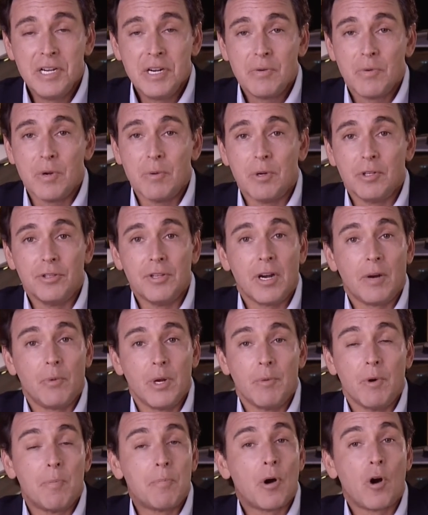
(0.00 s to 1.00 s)
We will, we
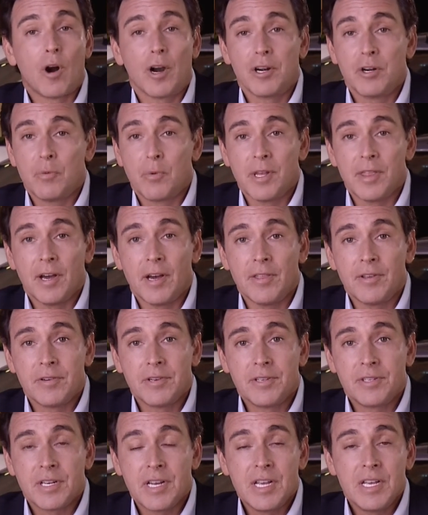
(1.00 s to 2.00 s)
will partner with
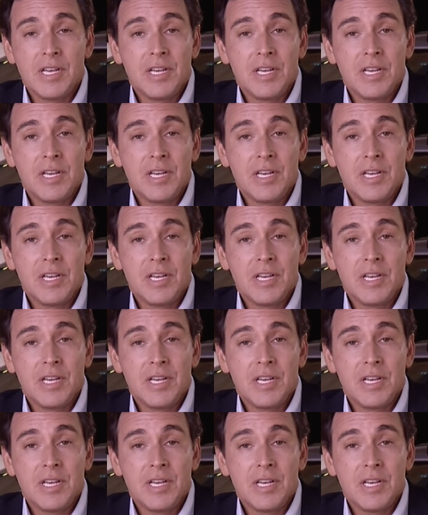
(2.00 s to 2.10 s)
others.